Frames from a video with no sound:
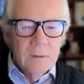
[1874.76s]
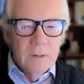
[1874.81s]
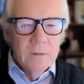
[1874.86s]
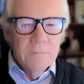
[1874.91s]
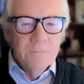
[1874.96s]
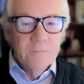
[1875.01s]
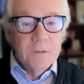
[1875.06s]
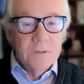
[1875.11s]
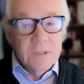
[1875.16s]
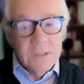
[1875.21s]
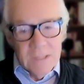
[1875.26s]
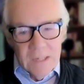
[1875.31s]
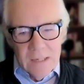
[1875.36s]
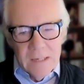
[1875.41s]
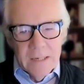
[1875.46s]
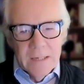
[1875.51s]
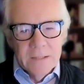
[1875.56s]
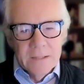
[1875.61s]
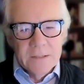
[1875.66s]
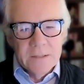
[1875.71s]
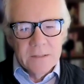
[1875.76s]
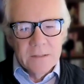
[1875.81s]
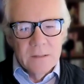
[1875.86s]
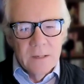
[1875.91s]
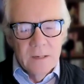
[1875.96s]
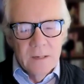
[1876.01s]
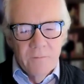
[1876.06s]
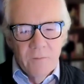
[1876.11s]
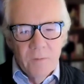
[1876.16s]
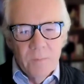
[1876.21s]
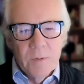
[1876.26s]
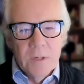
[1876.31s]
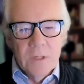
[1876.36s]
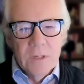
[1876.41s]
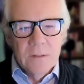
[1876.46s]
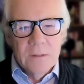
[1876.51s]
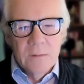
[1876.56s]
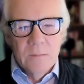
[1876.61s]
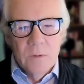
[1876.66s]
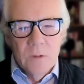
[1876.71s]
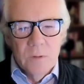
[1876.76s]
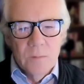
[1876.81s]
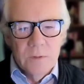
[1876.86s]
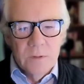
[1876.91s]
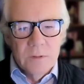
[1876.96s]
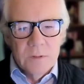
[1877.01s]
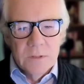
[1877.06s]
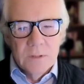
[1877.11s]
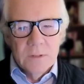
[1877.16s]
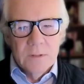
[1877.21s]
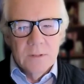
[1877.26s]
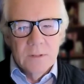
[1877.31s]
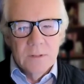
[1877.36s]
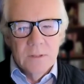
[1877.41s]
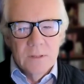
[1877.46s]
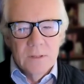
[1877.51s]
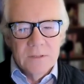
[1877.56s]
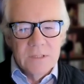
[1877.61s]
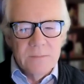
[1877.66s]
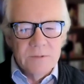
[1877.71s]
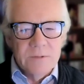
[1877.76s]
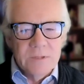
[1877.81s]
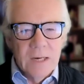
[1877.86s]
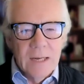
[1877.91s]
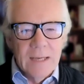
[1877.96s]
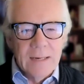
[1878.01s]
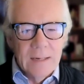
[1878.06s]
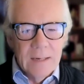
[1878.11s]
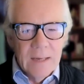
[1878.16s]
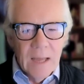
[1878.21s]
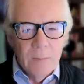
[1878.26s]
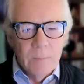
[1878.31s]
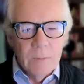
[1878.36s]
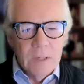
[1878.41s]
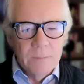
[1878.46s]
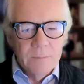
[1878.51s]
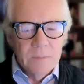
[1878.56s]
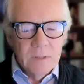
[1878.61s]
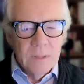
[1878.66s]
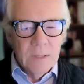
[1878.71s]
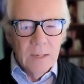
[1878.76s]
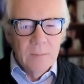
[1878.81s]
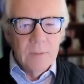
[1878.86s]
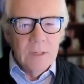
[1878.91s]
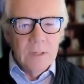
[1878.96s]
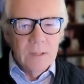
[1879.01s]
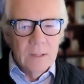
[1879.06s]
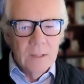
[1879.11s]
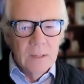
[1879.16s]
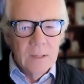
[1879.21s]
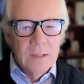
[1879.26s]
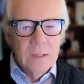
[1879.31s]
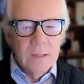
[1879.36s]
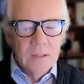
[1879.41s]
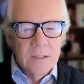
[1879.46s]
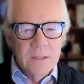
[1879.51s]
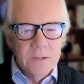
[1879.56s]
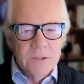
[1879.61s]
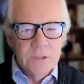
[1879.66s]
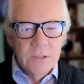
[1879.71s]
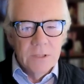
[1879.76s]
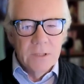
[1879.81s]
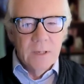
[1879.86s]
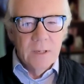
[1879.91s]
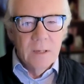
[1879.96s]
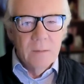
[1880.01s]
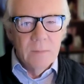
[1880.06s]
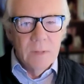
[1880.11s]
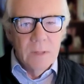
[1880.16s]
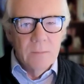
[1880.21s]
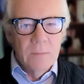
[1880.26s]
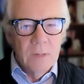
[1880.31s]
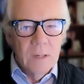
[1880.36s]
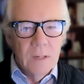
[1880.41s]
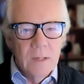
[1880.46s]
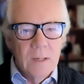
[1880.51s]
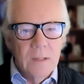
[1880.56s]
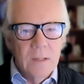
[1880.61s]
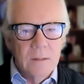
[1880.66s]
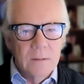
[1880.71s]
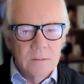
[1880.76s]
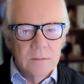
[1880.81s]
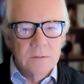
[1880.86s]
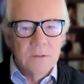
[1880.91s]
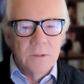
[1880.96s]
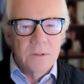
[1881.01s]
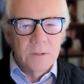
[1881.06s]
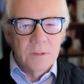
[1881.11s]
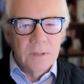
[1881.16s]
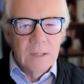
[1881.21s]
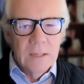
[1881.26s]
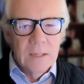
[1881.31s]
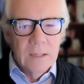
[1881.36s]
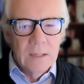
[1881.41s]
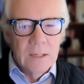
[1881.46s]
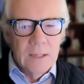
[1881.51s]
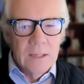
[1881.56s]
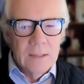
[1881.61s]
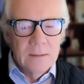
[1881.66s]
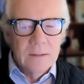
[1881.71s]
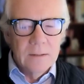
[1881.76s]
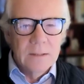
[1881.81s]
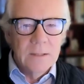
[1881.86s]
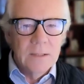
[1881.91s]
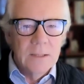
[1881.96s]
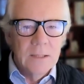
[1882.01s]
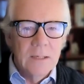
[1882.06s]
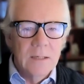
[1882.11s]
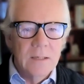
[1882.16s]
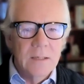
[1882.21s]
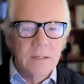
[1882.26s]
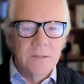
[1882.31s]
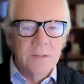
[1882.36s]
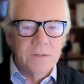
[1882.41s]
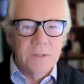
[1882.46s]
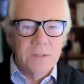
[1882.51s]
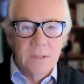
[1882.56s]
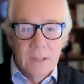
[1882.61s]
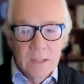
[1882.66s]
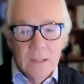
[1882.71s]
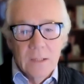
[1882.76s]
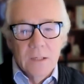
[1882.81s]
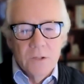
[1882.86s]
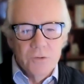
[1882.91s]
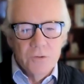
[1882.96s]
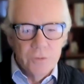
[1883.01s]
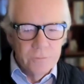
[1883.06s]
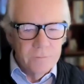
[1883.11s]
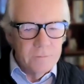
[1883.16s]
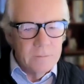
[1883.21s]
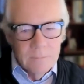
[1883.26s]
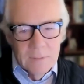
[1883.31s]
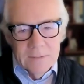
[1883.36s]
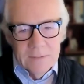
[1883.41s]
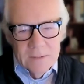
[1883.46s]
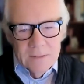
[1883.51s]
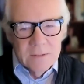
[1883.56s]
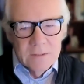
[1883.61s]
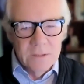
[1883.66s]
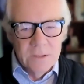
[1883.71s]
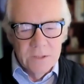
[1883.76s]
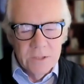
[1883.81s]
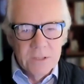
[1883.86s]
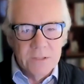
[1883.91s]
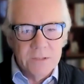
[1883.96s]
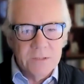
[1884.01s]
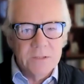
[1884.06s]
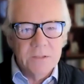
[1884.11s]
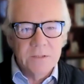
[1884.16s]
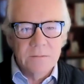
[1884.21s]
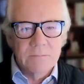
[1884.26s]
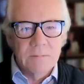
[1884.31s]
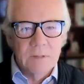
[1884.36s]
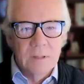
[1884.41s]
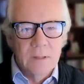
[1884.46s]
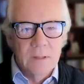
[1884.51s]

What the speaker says: for slides, everybody at the moment seems to like Gamma AI, GAMMA.ai. It's an AI-driven, as it suggests,